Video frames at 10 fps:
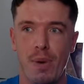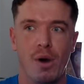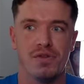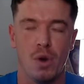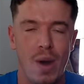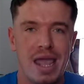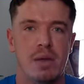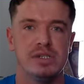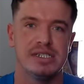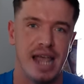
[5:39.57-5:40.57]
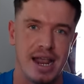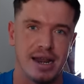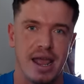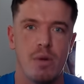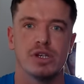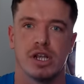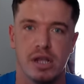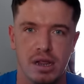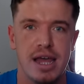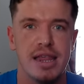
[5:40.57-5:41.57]
But the way he was saying it, it was
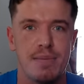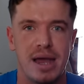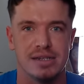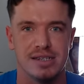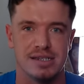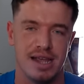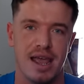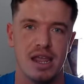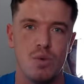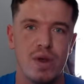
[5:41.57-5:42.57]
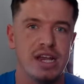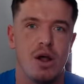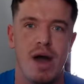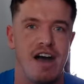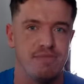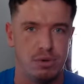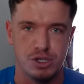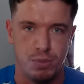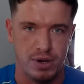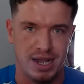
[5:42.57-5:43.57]
clearly meant to say, we don't have
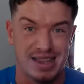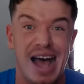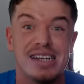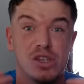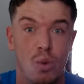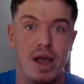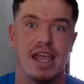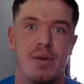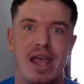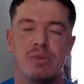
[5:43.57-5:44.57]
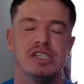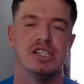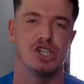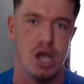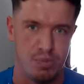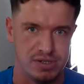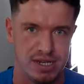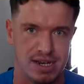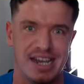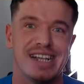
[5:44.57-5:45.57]
much money. That is the way it was
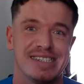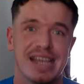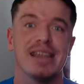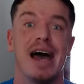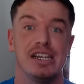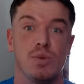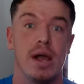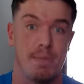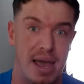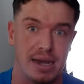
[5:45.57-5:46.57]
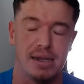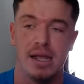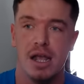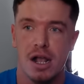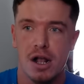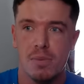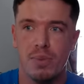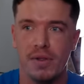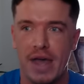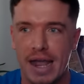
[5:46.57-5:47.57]
interpreted. And you could see that is what he meant.
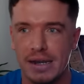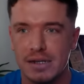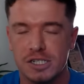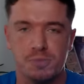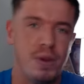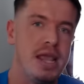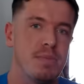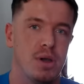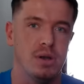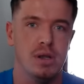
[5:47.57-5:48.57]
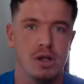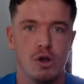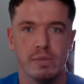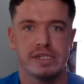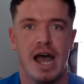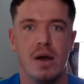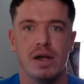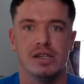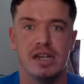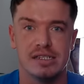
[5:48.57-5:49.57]
But then Speakman comes
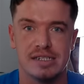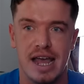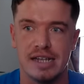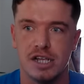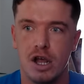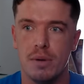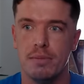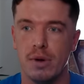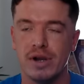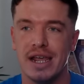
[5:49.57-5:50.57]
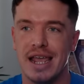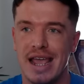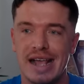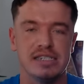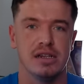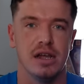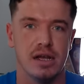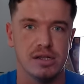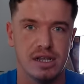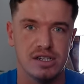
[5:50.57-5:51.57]
out and says, money isn't
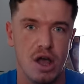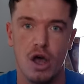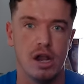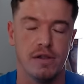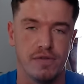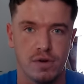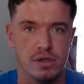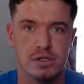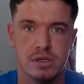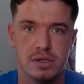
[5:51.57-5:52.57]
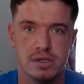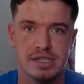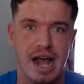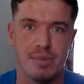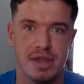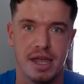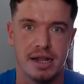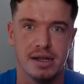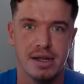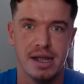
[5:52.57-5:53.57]
a hurdle for us, type
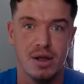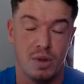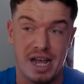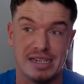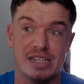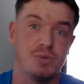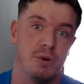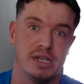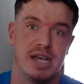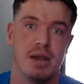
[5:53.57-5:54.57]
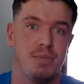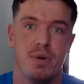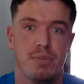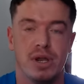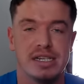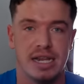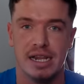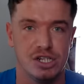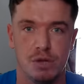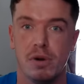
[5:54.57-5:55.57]
thing. Well, that is what he said. But money
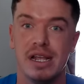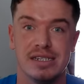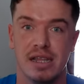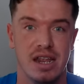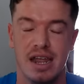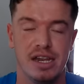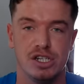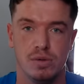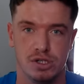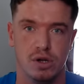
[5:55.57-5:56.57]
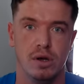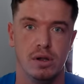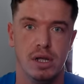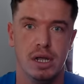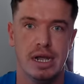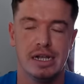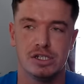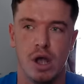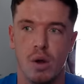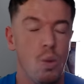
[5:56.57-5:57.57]
isn't an issue. Money isn't an issue at all.
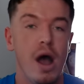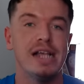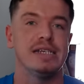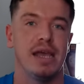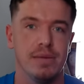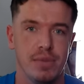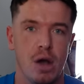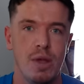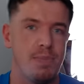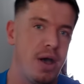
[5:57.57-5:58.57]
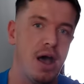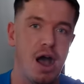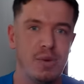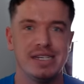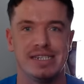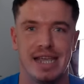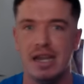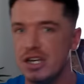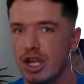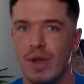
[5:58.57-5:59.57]
So what is it? Are we
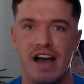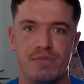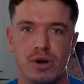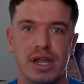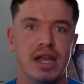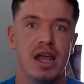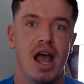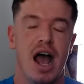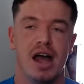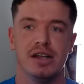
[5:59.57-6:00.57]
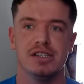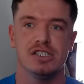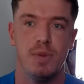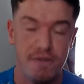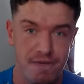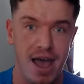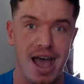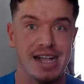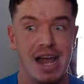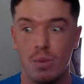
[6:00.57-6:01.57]
skint? Do we have money? And to be
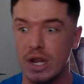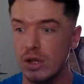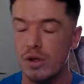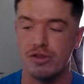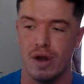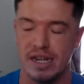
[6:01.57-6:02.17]
fair, again, when you look